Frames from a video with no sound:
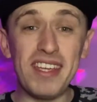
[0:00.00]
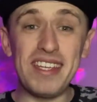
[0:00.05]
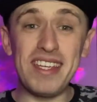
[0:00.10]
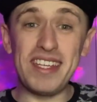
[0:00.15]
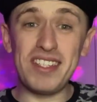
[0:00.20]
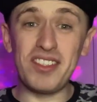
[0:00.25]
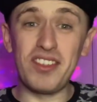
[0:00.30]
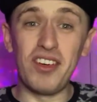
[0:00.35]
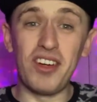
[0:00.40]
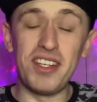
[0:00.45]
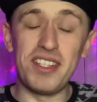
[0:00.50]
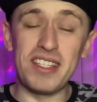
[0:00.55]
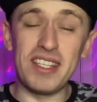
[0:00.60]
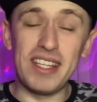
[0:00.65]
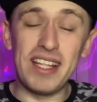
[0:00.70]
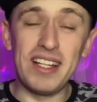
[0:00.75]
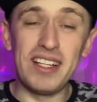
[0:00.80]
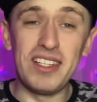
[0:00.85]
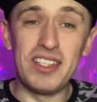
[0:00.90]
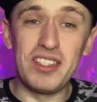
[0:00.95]
Yes, guys,
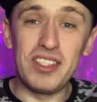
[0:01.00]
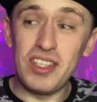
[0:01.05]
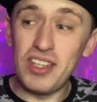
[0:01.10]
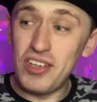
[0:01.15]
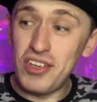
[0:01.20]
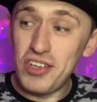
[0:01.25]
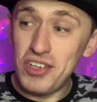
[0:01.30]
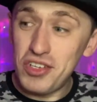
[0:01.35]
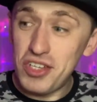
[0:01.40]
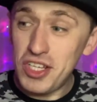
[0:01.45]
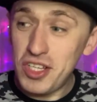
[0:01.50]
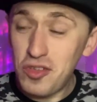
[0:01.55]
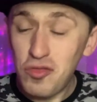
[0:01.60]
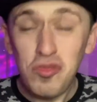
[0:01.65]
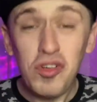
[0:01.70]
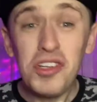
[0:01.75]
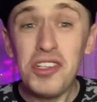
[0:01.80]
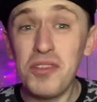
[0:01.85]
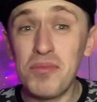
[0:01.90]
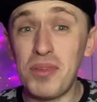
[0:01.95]
that is
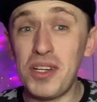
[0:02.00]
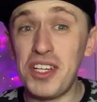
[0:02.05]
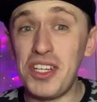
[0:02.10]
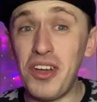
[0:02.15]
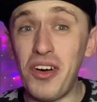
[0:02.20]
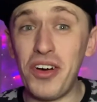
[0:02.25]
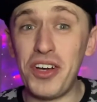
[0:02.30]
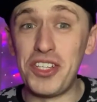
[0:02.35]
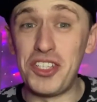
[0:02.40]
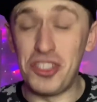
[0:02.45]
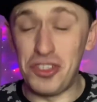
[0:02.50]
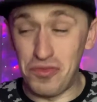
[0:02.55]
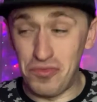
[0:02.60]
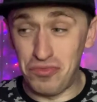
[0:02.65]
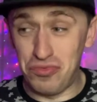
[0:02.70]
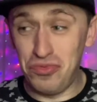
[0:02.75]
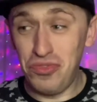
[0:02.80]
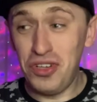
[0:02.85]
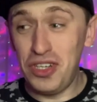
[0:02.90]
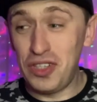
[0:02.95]
incredibly nice.
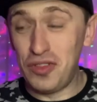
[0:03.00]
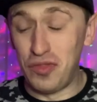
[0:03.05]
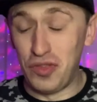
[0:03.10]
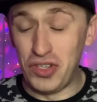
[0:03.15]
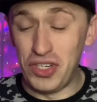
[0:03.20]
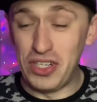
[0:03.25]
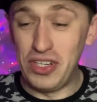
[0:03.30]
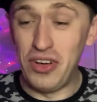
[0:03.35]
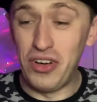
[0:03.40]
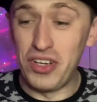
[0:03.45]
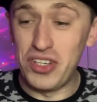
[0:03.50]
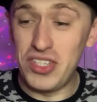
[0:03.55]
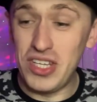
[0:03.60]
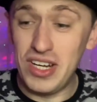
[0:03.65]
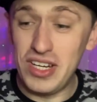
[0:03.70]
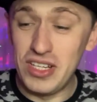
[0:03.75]
Really, really nice.